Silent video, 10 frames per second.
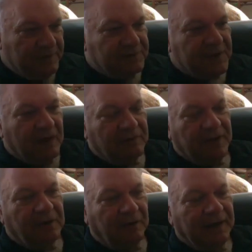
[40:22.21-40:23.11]
this is how
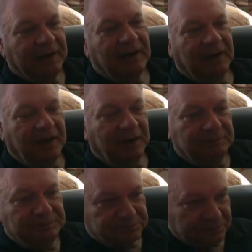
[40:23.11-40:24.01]
they are linking
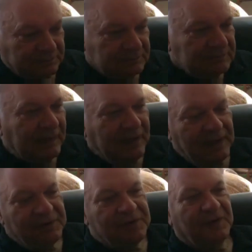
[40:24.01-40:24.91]
him
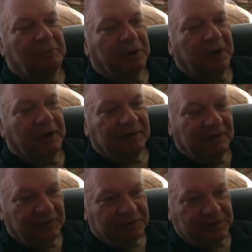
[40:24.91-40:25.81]
into the Hebraic
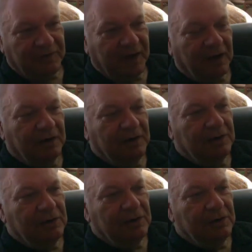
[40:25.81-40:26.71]
literature. They are
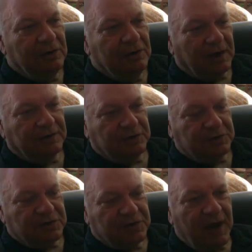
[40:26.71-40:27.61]
trying to
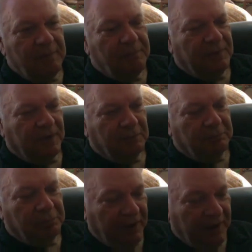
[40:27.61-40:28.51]
shape the
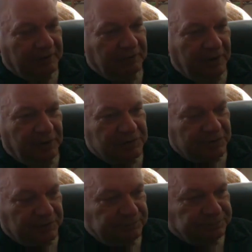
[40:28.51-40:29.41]
Hebraic
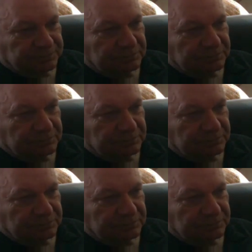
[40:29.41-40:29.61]
literature